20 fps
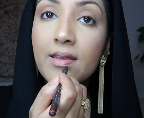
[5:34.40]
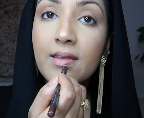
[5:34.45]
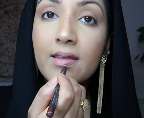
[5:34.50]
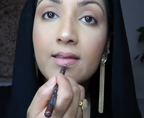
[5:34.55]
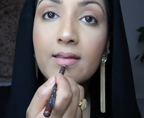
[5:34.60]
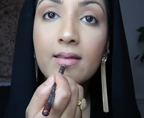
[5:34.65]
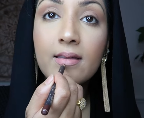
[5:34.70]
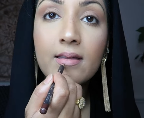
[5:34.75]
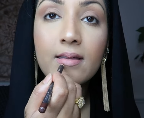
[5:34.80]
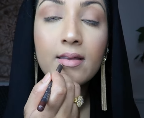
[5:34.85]

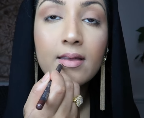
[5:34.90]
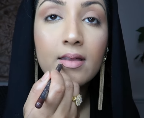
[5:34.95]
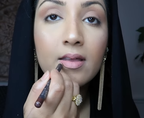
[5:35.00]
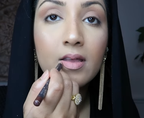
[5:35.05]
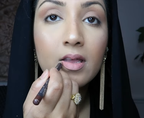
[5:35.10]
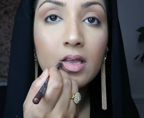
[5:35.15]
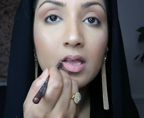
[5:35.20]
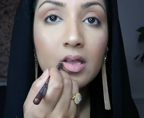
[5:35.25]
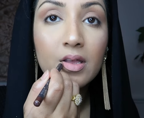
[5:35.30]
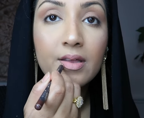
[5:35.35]

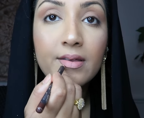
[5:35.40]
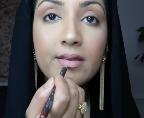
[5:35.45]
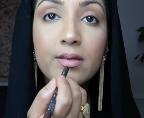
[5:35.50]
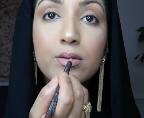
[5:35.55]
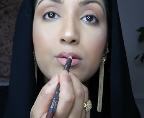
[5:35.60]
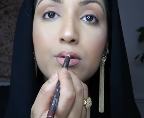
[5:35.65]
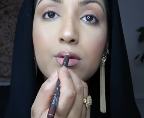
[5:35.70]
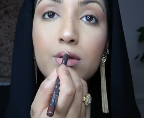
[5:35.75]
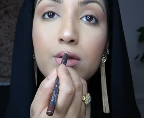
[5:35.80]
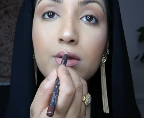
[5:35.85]

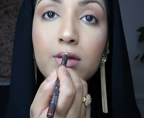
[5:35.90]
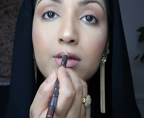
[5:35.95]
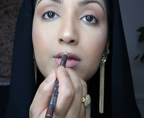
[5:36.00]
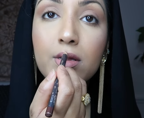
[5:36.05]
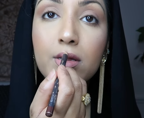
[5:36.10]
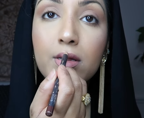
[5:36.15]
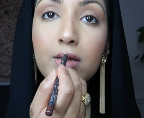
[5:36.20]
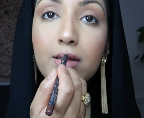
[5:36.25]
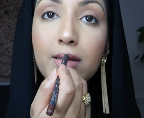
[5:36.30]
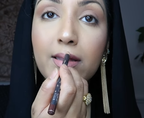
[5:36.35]

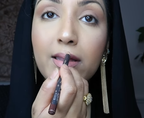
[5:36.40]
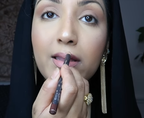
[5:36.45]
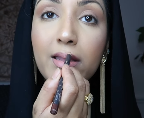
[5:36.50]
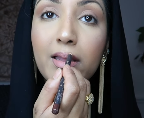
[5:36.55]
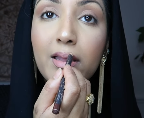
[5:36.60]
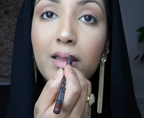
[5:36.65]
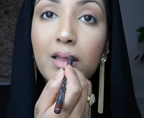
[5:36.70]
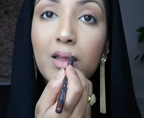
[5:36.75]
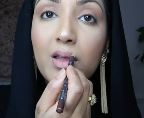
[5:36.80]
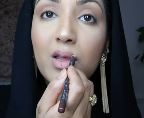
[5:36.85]

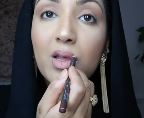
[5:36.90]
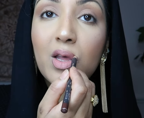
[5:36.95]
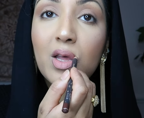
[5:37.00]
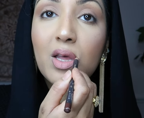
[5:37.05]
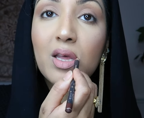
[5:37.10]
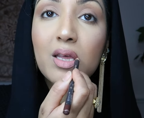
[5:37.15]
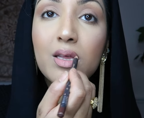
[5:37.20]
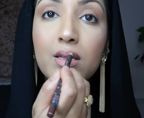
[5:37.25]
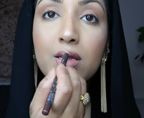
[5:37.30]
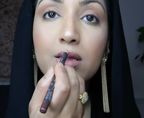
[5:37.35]

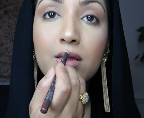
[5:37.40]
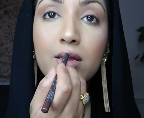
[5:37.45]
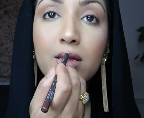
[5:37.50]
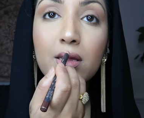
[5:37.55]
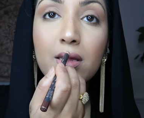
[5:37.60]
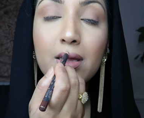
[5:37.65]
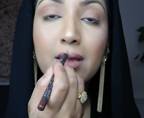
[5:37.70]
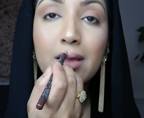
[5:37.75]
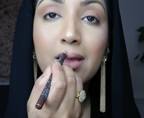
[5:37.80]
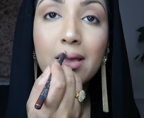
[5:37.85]

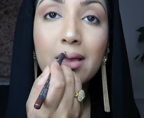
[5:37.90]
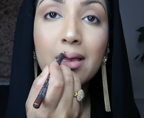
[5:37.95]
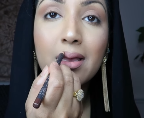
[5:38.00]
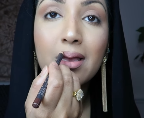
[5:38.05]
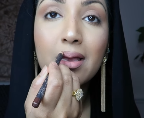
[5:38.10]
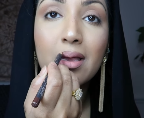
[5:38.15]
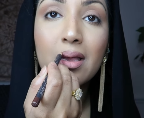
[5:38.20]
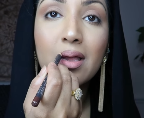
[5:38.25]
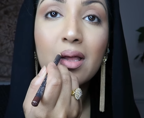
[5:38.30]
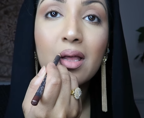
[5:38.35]

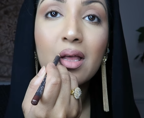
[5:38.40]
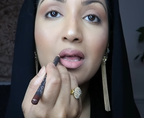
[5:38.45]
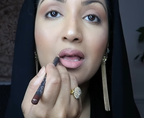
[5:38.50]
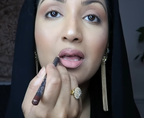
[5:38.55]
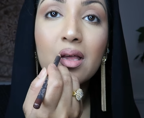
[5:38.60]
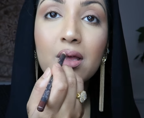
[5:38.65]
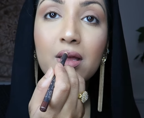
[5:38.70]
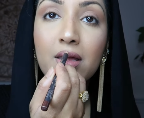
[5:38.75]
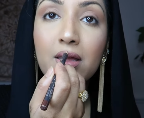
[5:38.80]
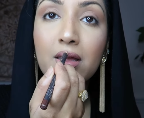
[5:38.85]

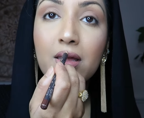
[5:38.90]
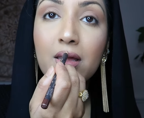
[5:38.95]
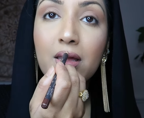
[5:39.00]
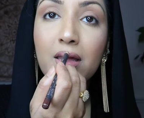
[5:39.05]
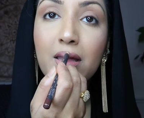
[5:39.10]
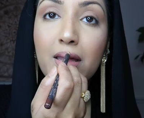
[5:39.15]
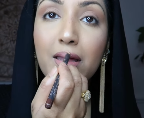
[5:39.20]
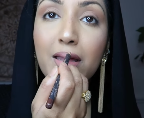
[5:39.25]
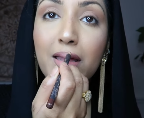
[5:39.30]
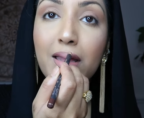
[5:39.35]
(silence)